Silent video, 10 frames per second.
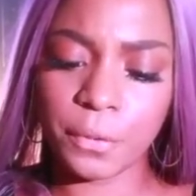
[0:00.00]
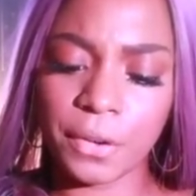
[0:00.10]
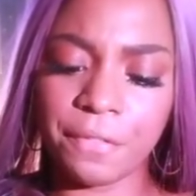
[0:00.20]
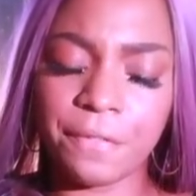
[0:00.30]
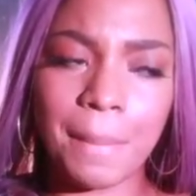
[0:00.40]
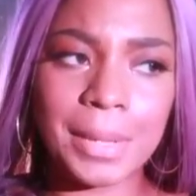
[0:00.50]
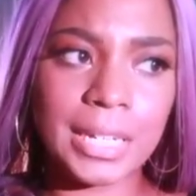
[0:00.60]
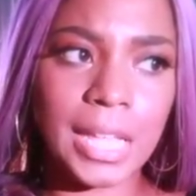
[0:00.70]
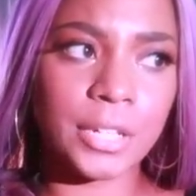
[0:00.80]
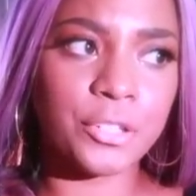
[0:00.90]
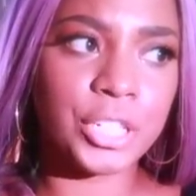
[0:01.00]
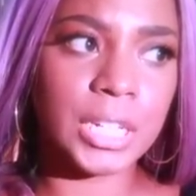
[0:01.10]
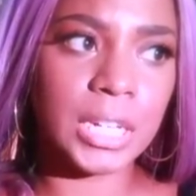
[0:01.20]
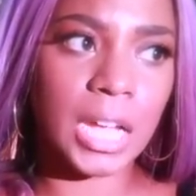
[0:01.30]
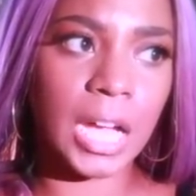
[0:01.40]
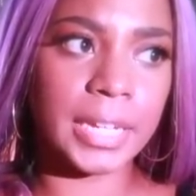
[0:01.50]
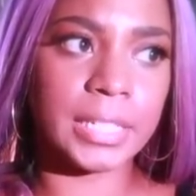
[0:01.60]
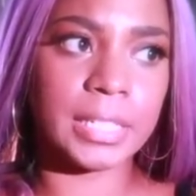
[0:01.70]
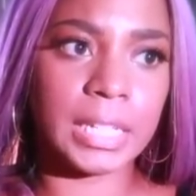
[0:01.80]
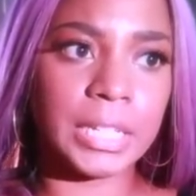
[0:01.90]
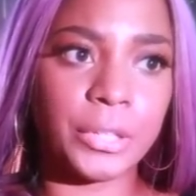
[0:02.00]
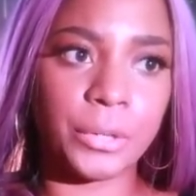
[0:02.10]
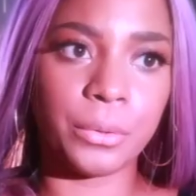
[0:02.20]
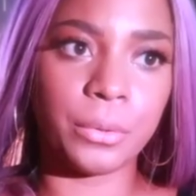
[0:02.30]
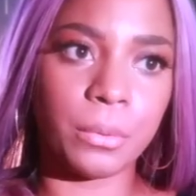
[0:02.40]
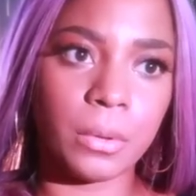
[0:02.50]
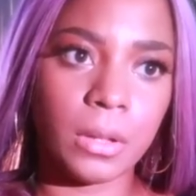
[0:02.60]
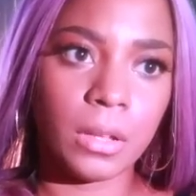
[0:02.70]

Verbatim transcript: for feminine energy, I see you,